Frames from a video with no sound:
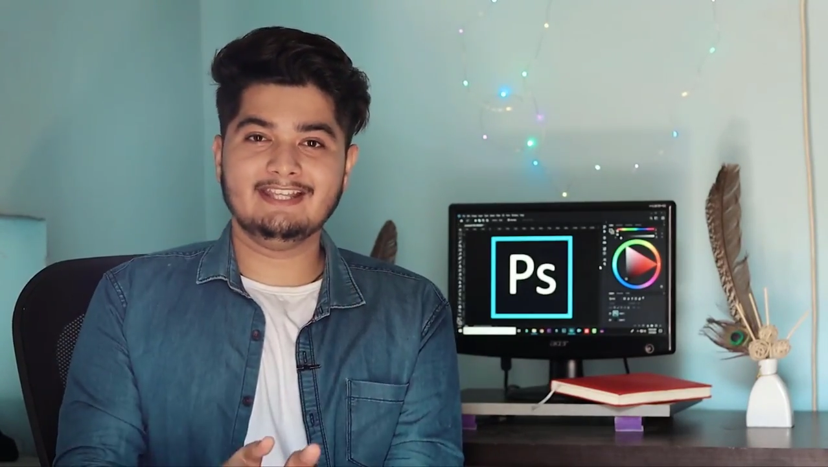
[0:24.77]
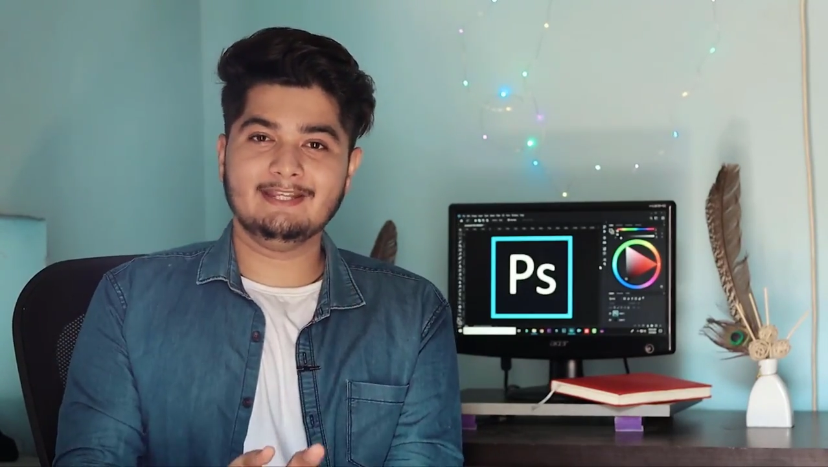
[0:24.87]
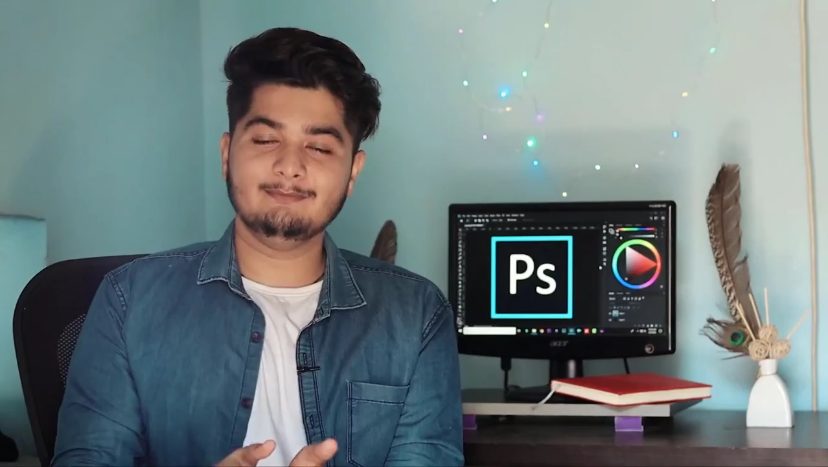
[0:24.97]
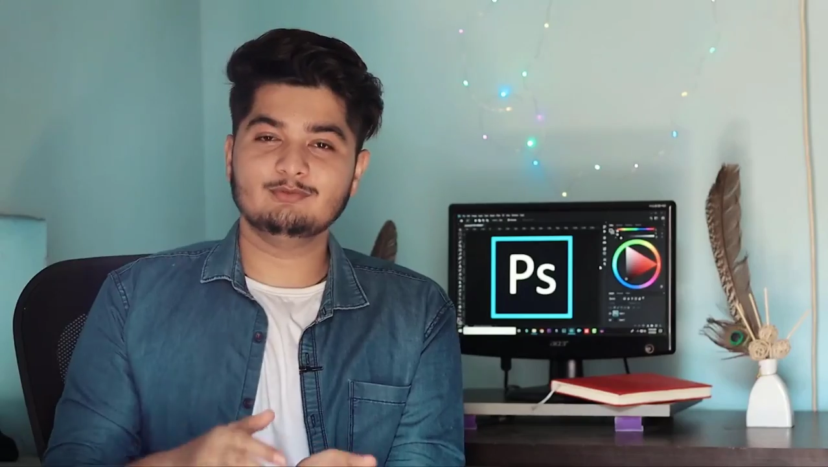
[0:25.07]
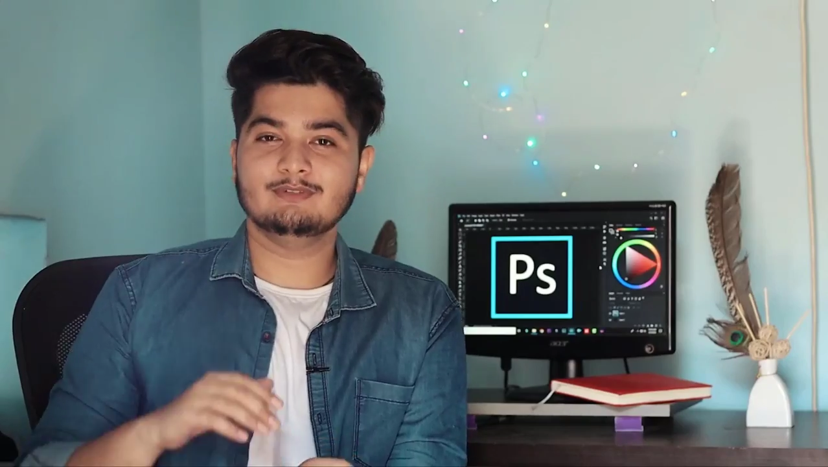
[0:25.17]

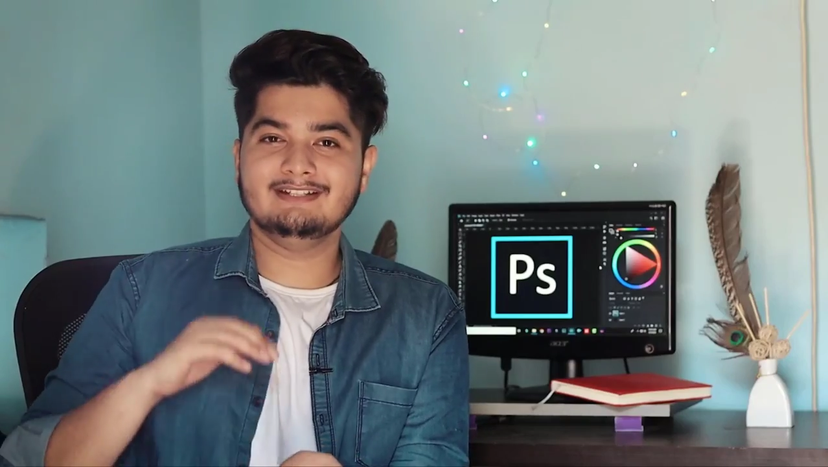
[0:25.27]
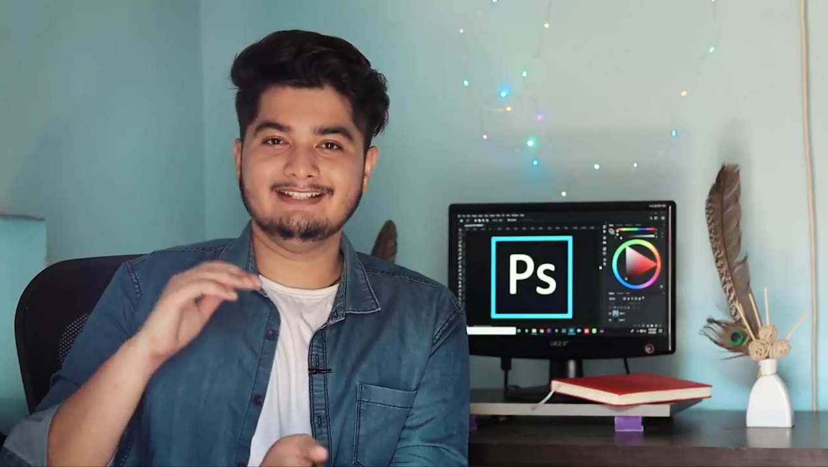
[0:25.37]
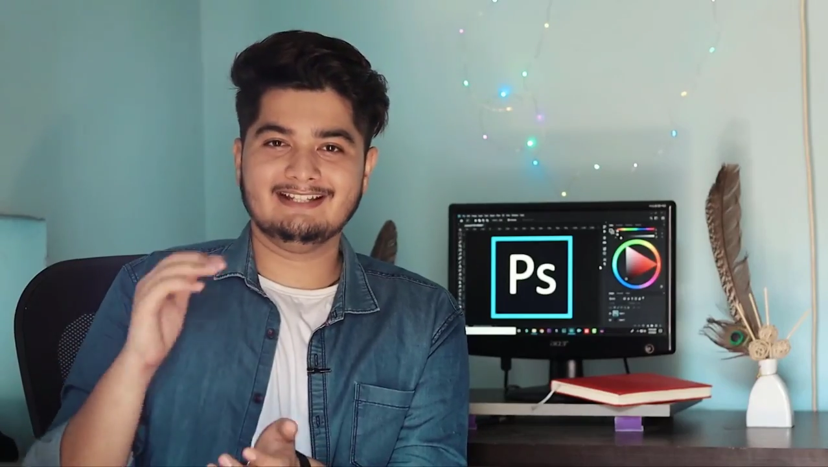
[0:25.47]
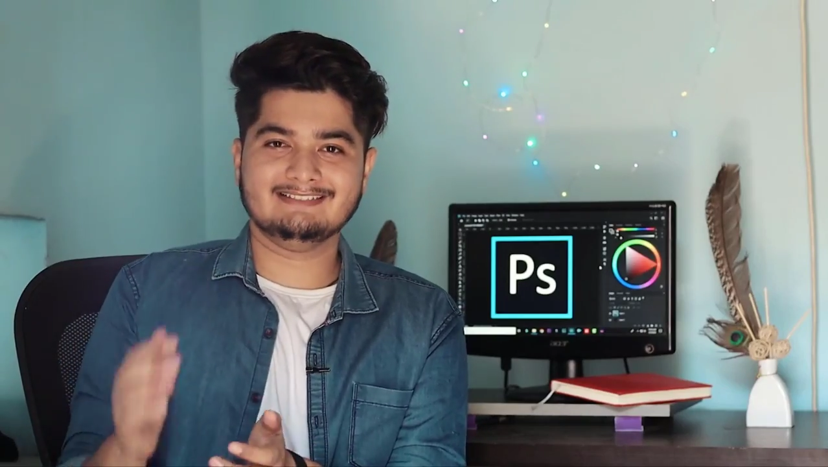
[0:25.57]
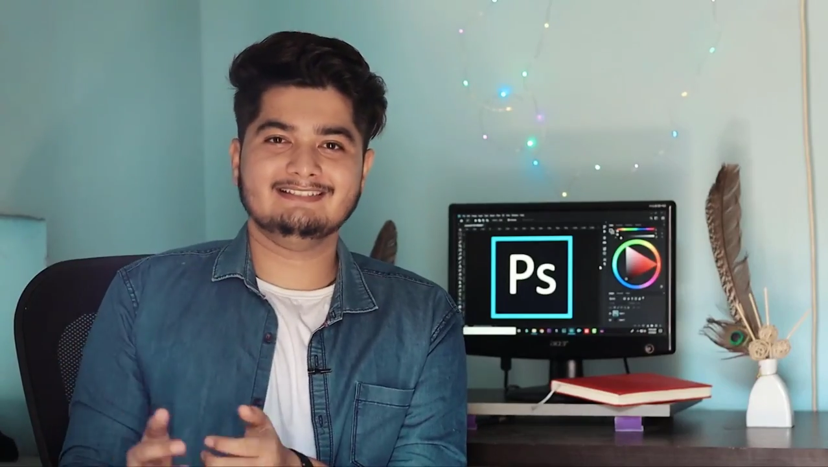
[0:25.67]
game to a
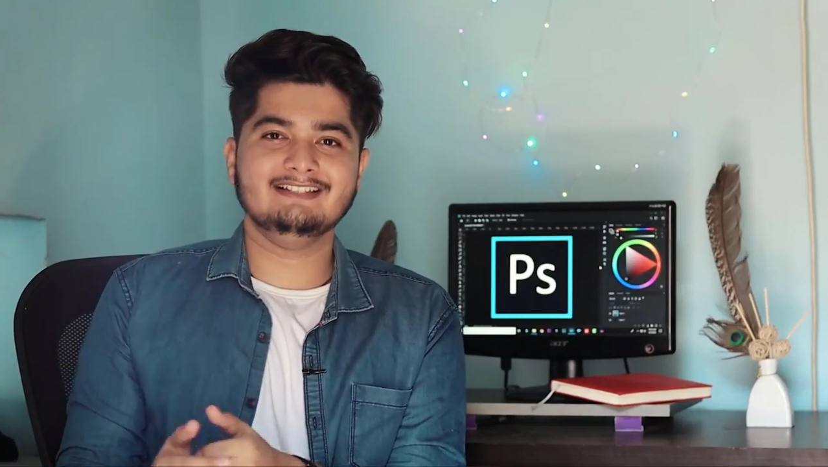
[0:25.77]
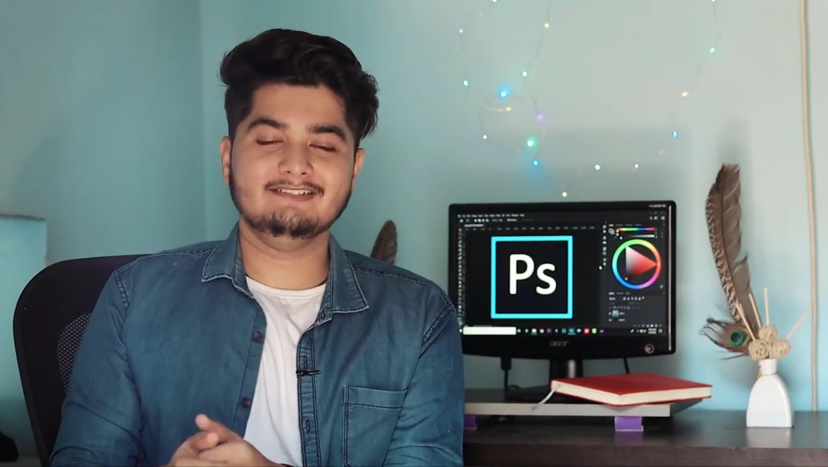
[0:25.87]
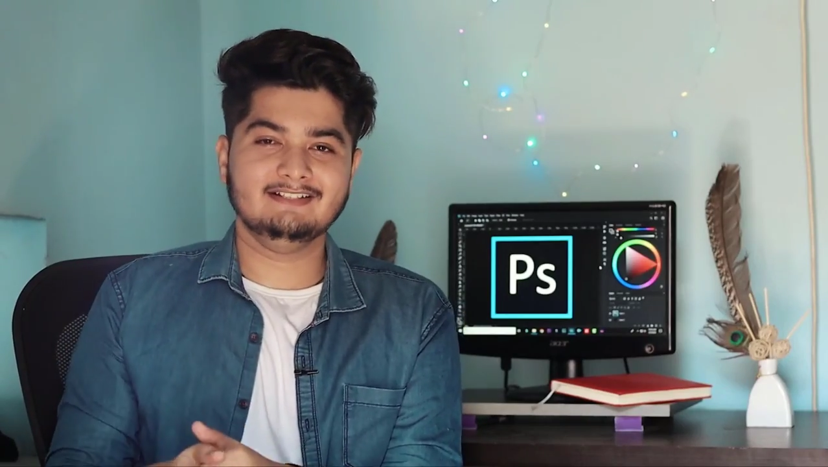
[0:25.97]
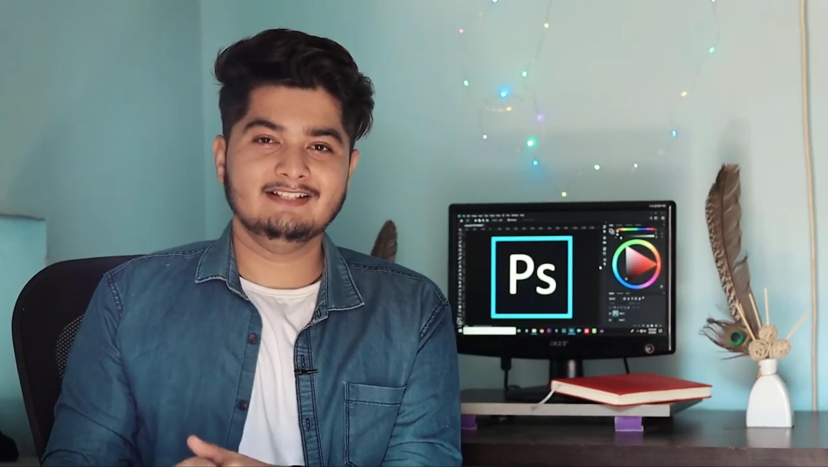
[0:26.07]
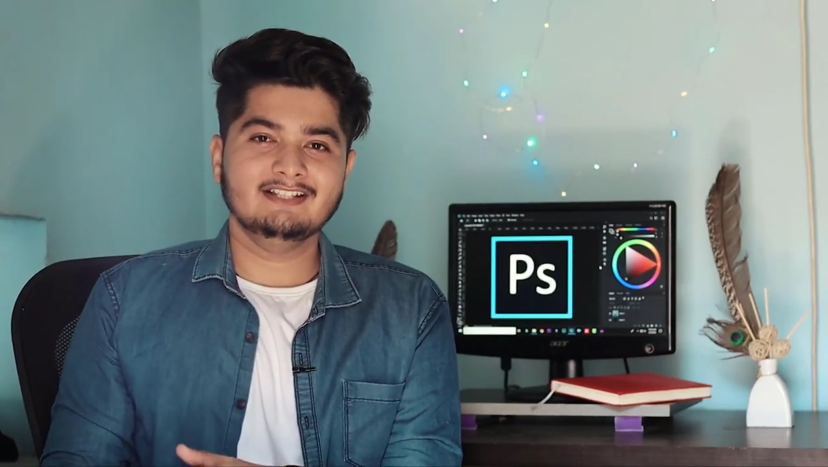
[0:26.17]
next
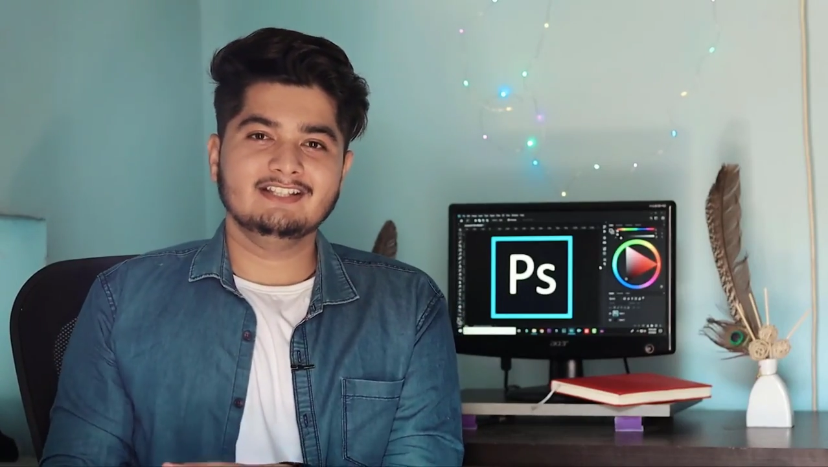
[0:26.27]
level.